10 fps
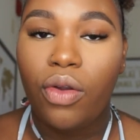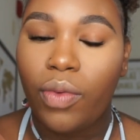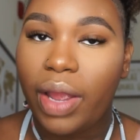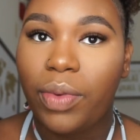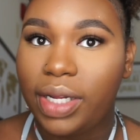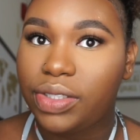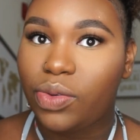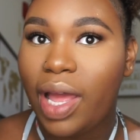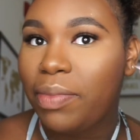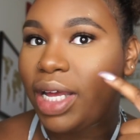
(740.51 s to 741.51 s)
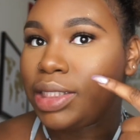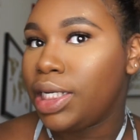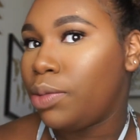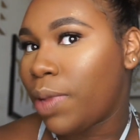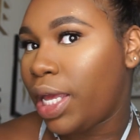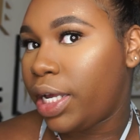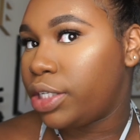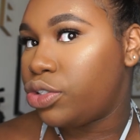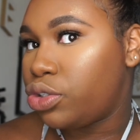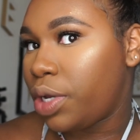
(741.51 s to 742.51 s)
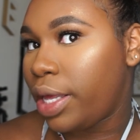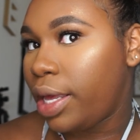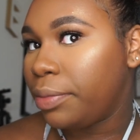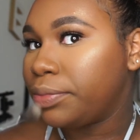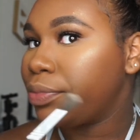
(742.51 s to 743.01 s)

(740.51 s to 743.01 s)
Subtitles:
right when it's wet because it might get streaky.